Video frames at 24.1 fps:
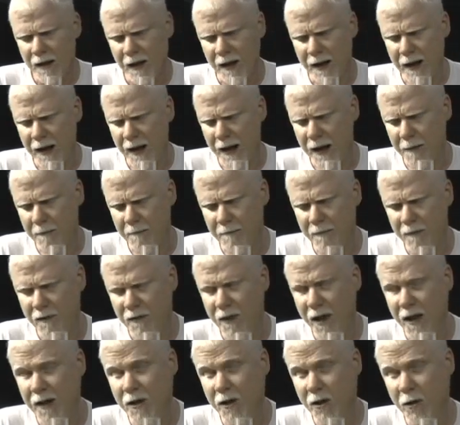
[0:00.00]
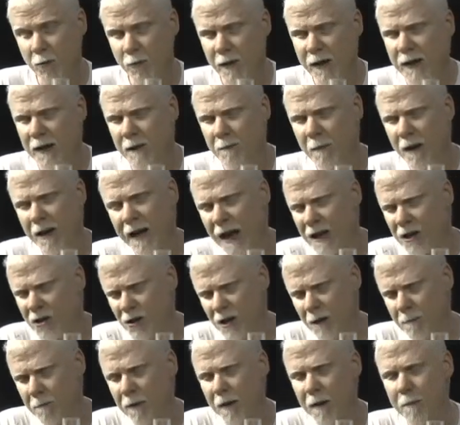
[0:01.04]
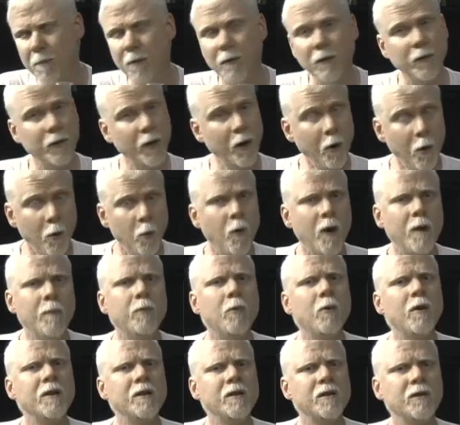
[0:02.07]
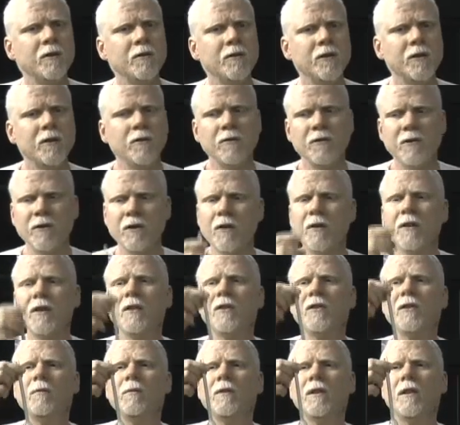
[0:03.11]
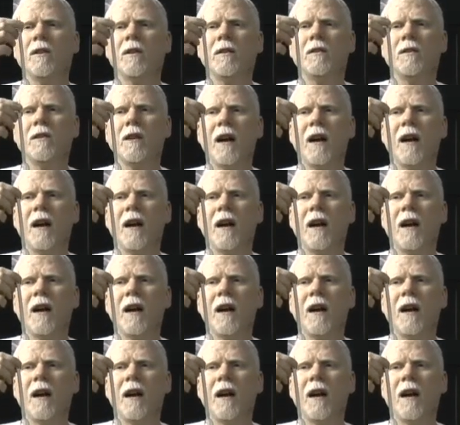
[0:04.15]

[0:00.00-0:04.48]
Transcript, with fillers: um, then your reading might actually be below 1.000, and the,